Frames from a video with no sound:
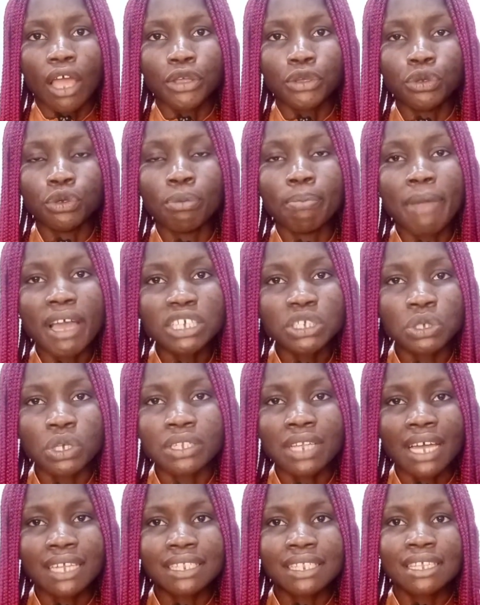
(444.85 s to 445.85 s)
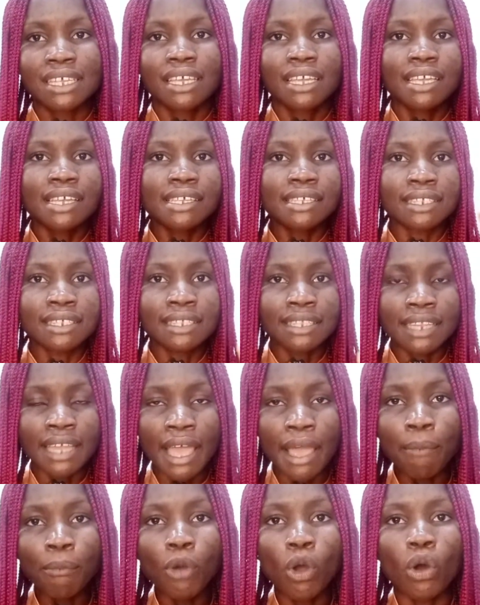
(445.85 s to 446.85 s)
You make sure that his
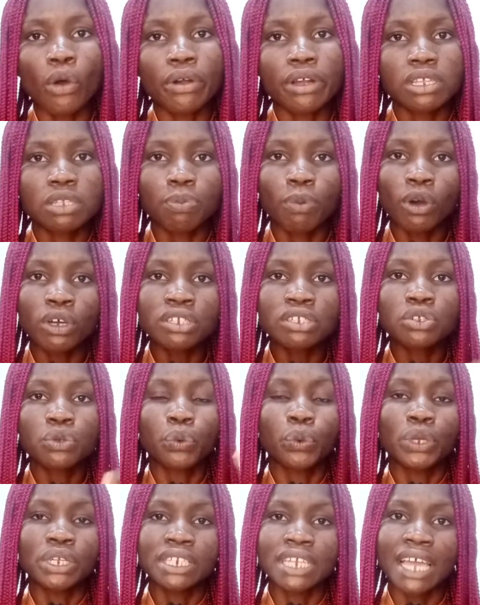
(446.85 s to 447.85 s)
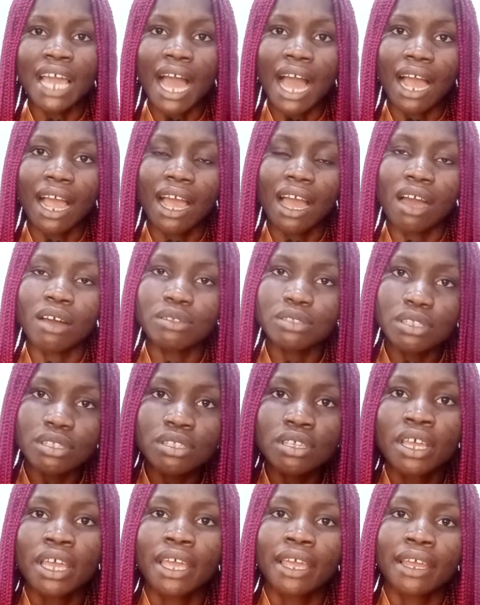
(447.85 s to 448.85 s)
name corresponds with the
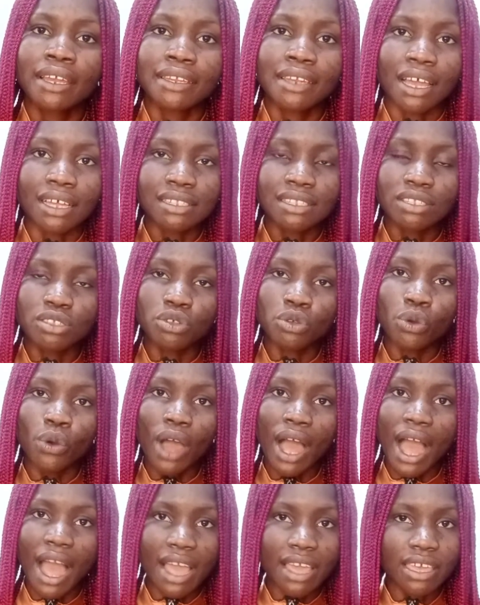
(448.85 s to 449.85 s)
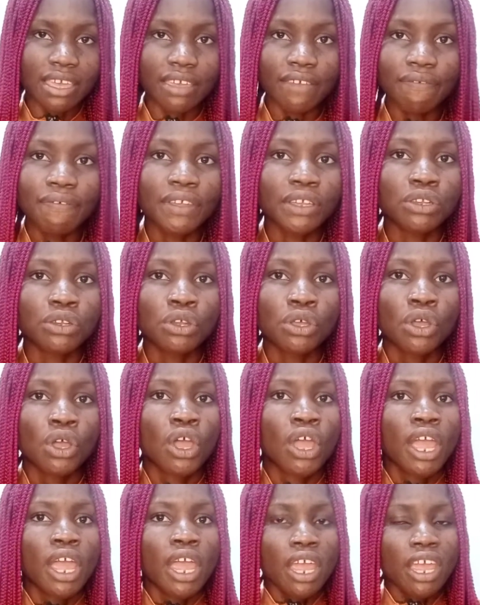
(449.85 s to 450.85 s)
accounts that you are giving.
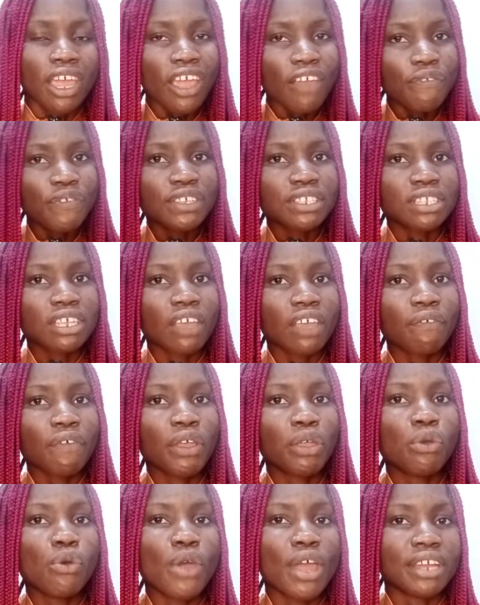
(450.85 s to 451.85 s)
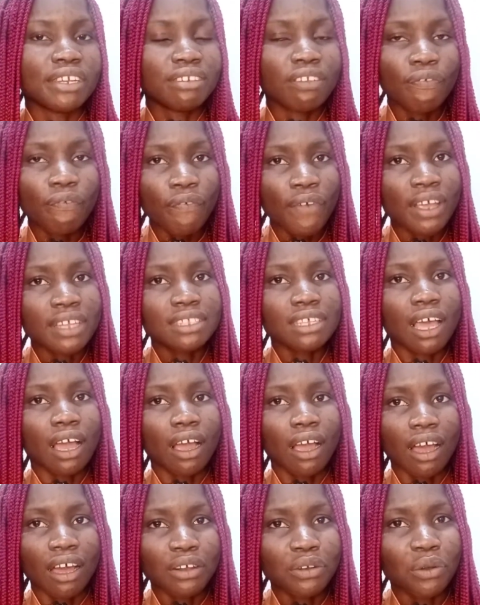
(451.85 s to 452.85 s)
If he's giving you a different
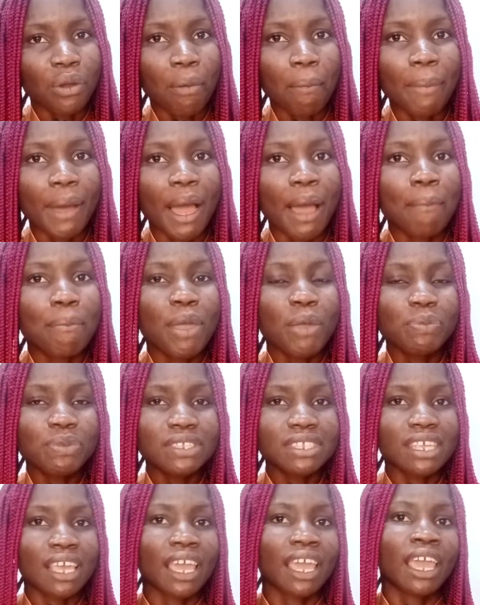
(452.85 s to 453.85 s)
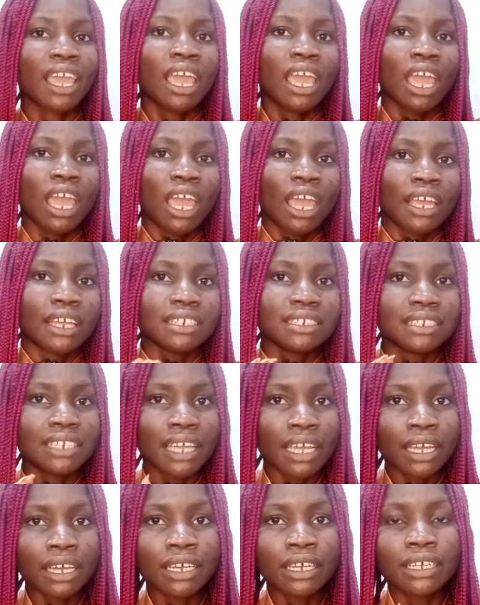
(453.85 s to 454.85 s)
account number, maybe say
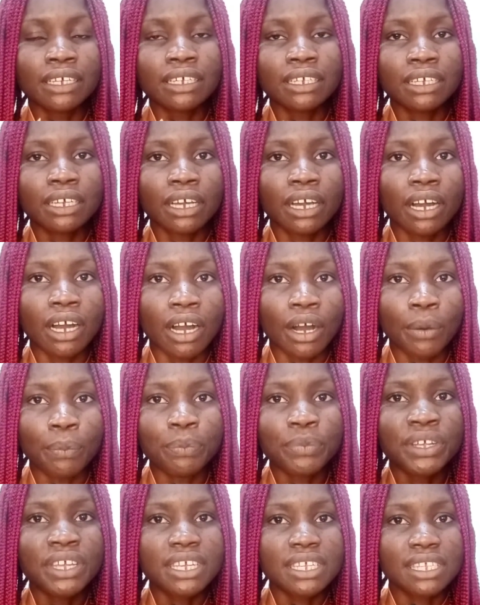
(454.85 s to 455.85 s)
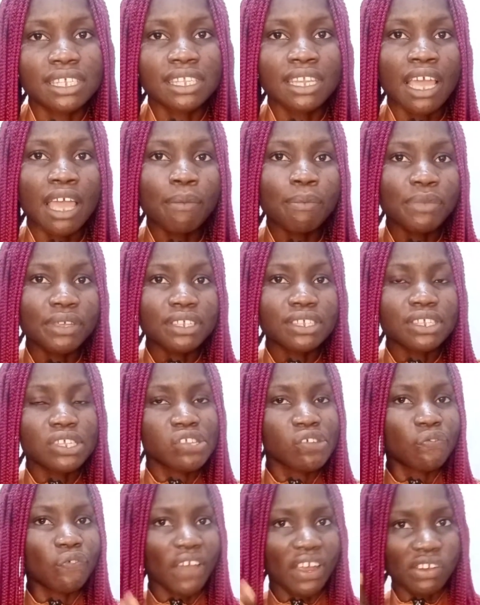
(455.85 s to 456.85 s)
his name
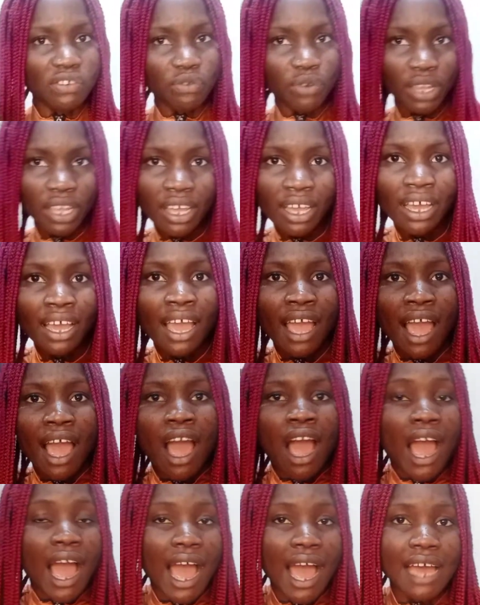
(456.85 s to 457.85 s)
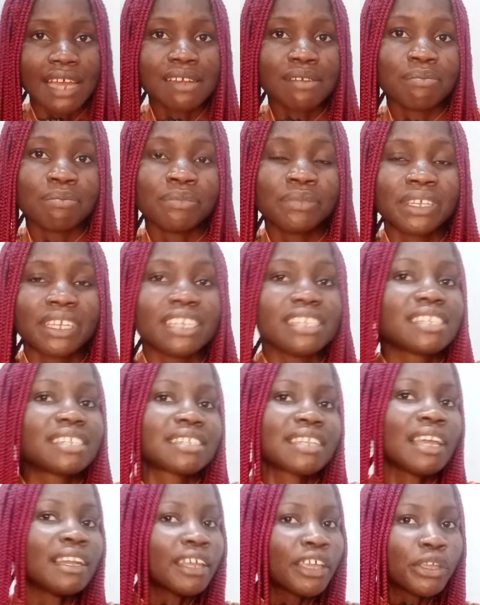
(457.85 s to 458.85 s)
is Frederick and he's
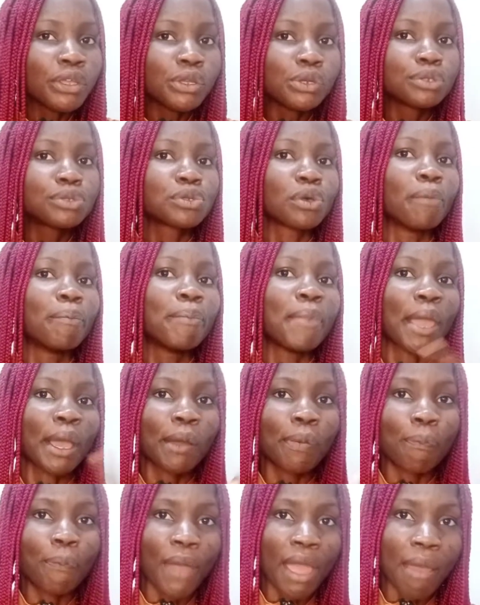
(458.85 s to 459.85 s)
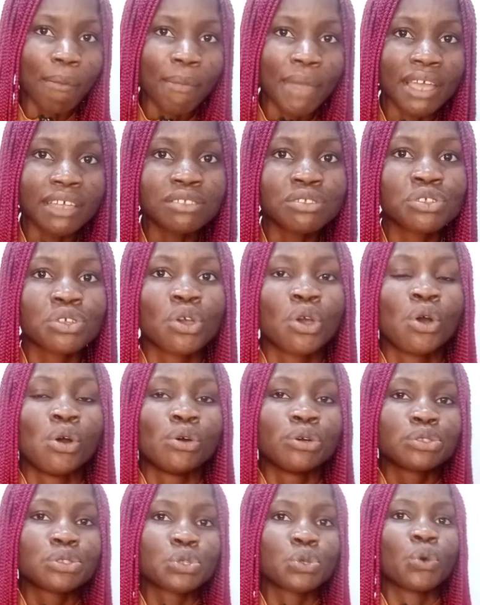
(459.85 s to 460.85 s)
telling you to make payments
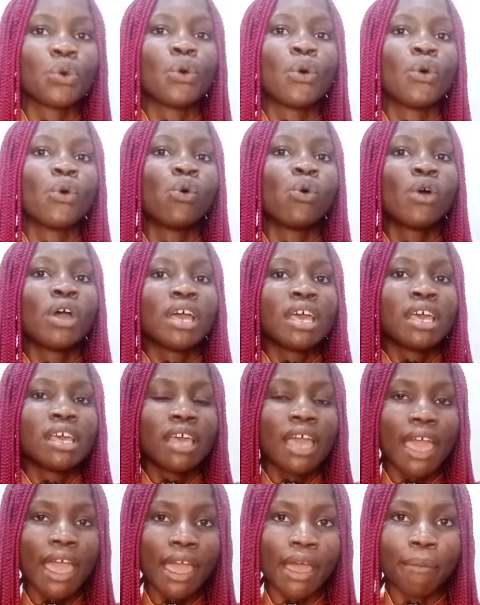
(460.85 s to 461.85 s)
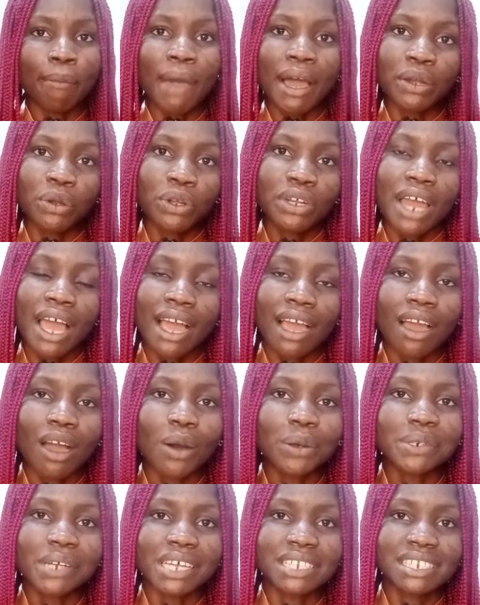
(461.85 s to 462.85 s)
to another
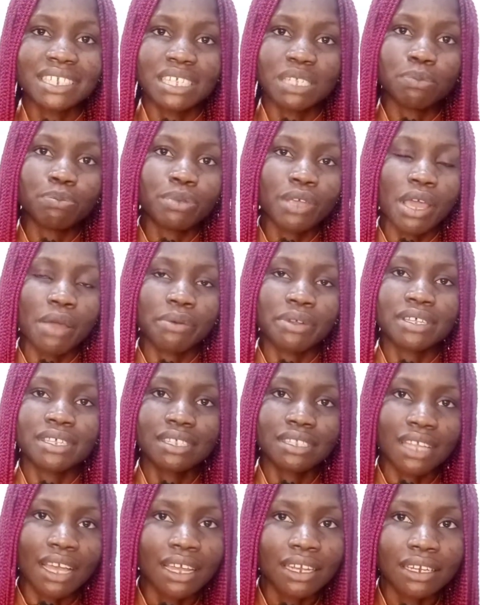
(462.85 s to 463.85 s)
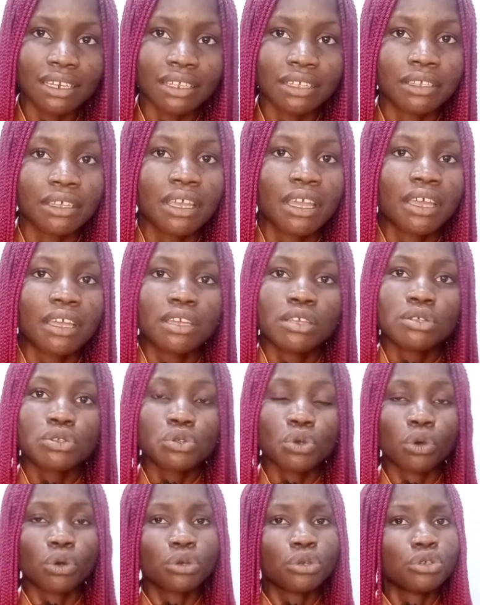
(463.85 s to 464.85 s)
account that is bearing standing.
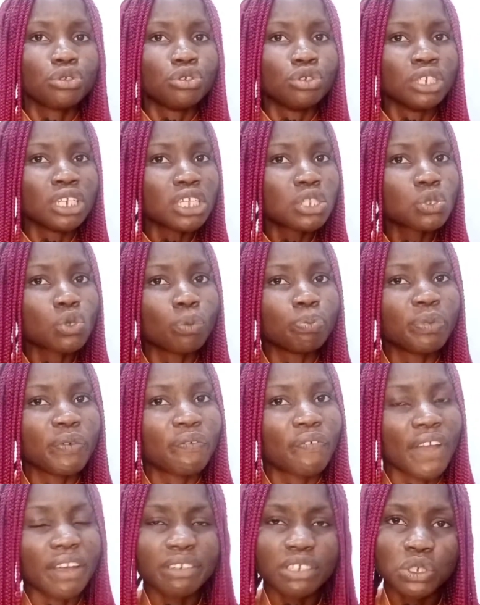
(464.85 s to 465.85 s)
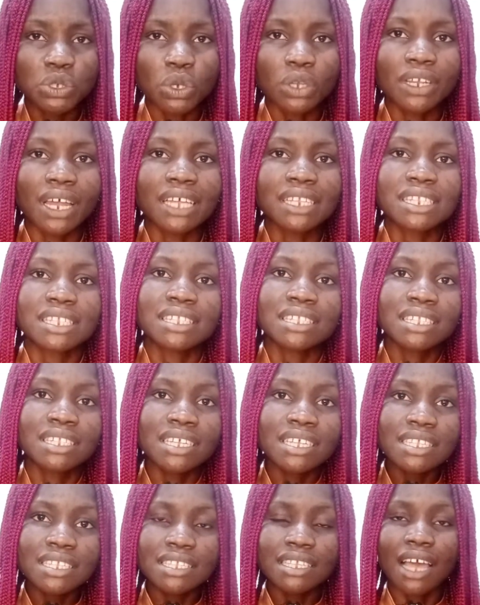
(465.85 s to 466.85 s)
So you need to be very sure that
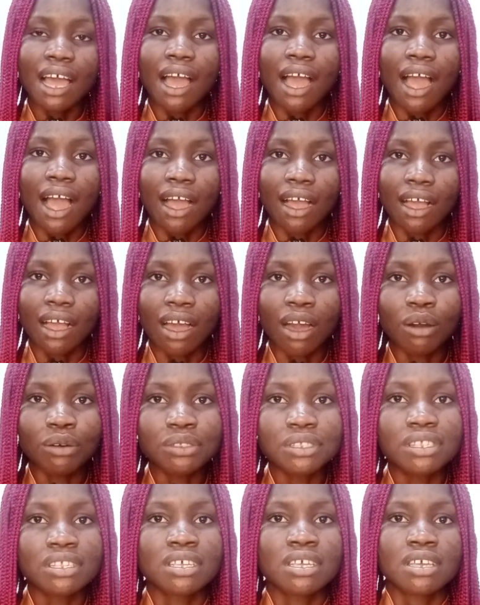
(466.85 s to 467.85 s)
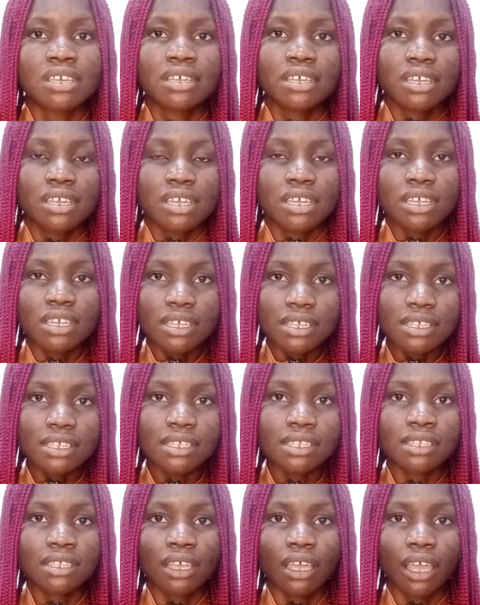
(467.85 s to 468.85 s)
this account
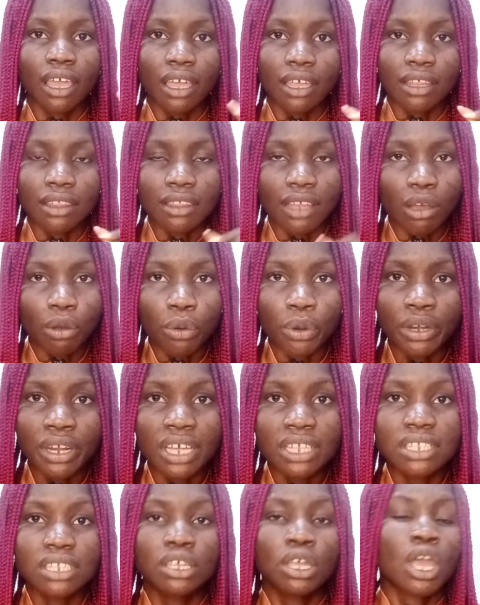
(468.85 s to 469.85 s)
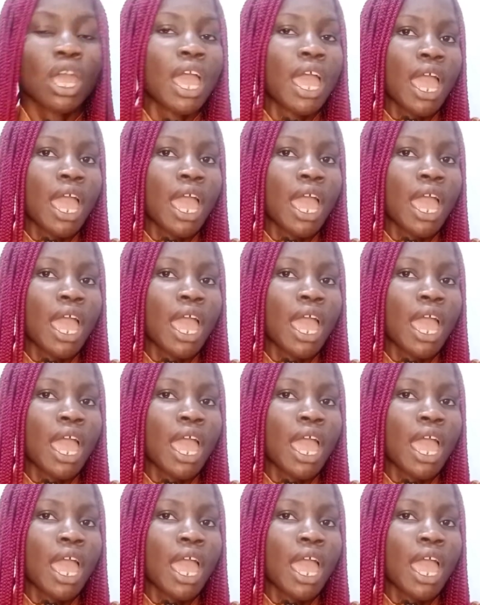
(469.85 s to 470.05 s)
is interconnected.